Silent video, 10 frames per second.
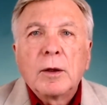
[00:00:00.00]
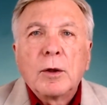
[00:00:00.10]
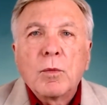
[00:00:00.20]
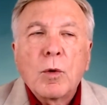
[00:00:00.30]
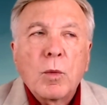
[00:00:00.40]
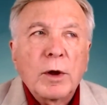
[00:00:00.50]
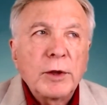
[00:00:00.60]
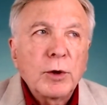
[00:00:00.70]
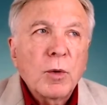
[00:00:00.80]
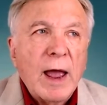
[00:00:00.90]
Well, whether
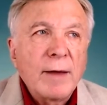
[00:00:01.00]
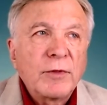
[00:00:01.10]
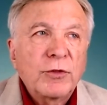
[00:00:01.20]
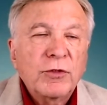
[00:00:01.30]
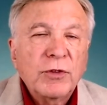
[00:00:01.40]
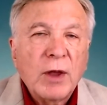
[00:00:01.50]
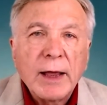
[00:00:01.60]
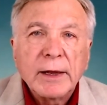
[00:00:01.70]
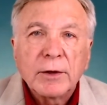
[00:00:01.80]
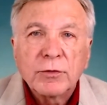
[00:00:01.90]
you have a
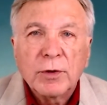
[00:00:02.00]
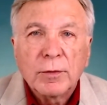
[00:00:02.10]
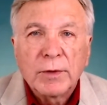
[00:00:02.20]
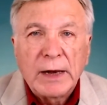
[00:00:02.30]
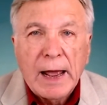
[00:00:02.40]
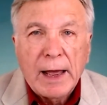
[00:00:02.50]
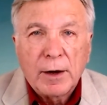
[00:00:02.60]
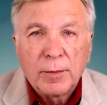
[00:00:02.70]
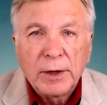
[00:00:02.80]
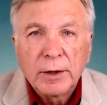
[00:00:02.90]
science of
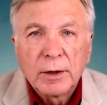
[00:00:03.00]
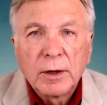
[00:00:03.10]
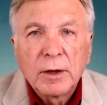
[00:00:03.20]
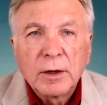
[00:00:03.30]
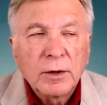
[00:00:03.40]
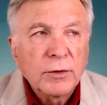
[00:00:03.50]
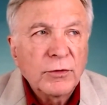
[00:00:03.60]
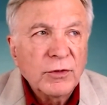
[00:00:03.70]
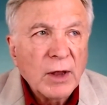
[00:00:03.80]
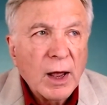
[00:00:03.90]
anatomy and a
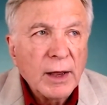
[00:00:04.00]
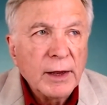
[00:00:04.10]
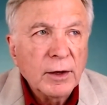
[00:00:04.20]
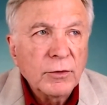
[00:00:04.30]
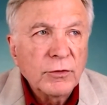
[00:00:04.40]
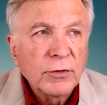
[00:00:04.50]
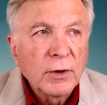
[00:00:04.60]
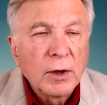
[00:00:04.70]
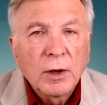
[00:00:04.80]
science